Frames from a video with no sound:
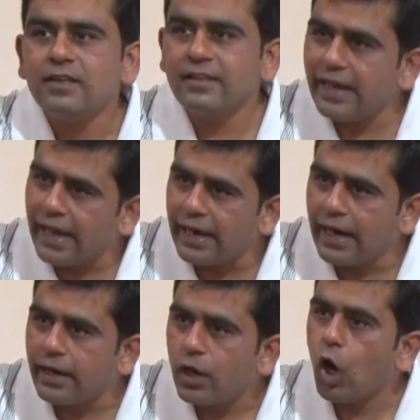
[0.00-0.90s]
the
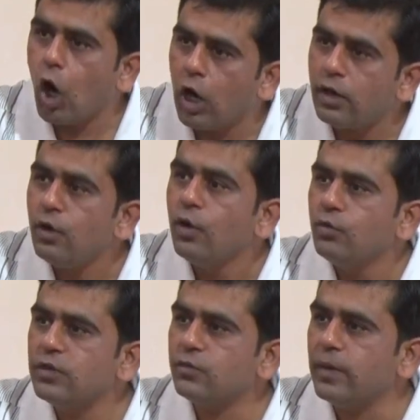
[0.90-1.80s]
error or
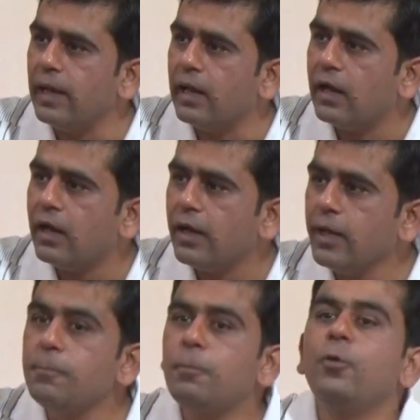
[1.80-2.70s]
which will
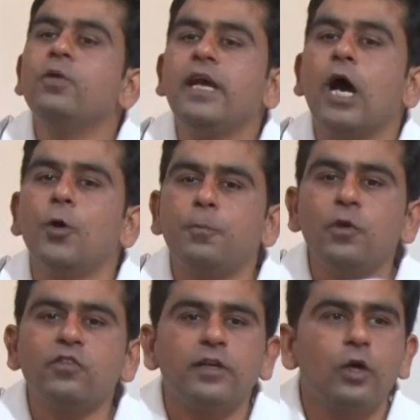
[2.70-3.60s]
improve the
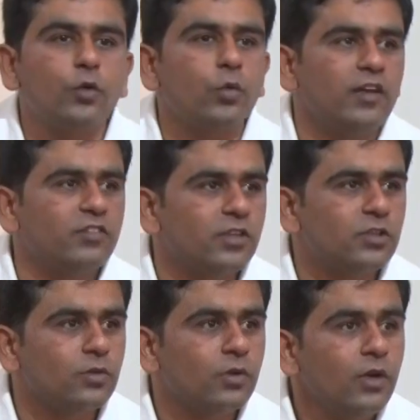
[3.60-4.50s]
output signal to noise
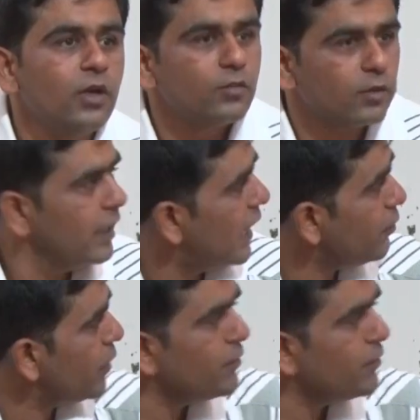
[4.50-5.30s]
ratio. So here when